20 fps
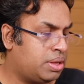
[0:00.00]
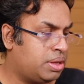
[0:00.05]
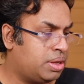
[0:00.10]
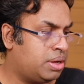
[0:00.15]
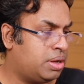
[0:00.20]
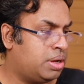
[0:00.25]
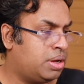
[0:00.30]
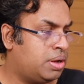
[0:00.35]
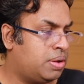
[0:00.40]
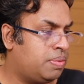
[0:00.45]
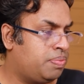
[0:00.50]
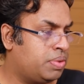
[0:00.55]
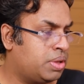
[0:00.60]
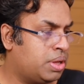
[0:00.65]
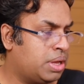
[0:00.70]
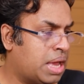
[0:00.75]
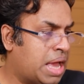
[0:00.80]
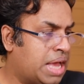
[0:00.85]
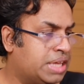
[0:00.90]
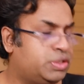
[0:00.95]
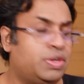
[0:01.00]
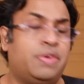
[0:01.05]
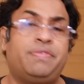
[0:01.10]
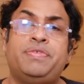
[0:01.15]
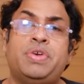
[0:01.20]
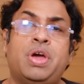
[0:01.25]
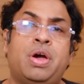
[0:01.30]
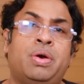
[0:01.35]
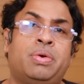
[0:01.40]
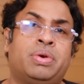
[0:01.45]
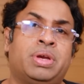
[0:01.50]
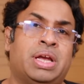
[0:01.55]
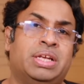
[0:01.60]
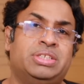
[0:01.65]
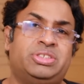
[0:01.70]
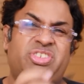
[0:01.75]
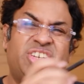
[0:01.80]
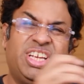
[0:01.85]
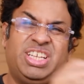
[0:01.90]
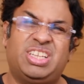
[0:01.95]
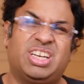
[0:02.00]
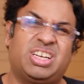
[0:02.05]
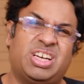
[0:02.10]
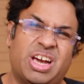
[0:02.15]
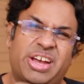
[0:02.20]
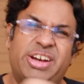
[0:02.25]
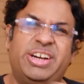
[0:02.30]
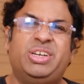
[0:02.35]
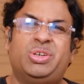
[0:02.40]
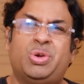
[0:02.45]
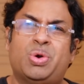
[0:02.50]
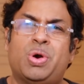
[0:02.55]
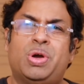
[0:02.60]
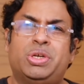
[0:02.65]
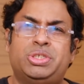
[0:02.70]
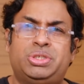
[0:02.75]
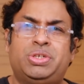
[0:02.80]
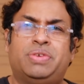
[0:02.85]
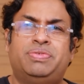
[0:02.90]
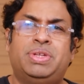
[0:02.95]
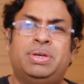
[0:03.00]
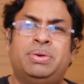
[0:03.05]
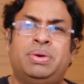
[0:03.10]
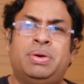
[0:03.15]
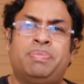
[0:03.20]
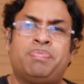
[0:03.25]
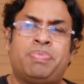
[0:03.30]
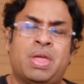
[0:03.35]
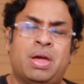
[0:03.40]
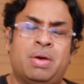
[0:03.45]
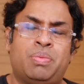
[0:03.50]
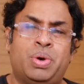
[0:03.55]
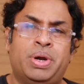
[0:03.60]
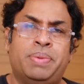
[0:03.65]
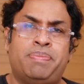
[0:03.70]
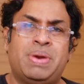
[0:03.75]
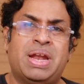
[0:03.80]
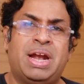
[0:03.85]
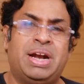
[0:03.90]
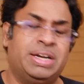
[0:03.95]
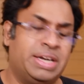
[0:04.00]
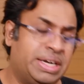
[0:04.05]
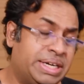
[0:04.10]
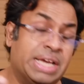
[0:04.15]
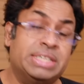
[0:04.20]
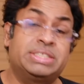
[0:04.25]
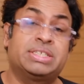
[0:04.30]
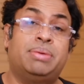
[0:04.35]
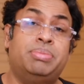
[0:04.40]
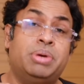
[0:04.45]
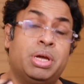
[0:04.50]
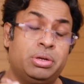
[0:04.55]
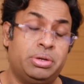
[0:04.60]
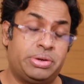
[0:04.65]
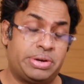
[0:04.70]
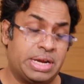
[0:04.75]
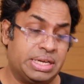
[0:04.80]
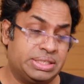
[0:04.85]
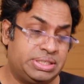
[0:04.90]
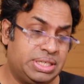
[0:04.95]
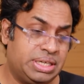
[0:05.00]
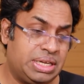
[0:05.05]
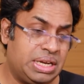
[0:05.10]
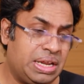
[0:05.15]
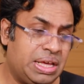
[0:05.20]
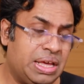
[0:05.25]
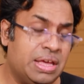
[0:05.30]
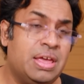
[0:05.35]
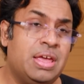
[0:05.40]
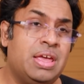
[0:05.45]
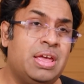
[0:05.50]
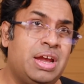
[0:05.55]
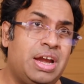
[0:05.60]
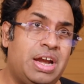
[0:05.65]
uh, as of now, considering the current cost of the uh, water plant, it has come down drastically.